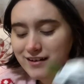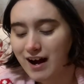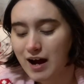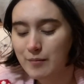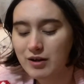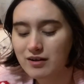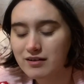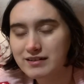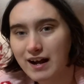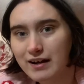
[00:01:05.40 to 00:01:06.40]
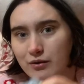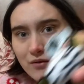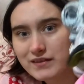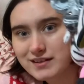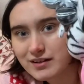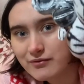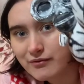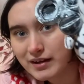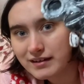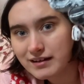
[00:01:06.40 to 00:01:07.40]
eyeball colors. I don't know if it's gonna
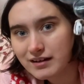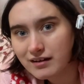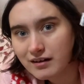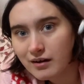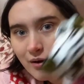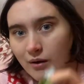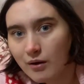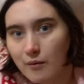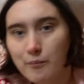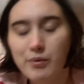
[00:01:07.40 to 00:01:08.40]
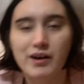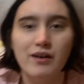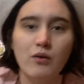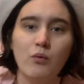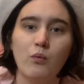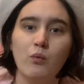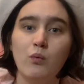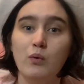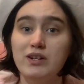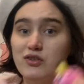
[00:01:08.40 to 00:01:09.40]
fit in here, but
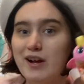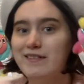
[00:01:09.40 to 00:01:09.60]
we shall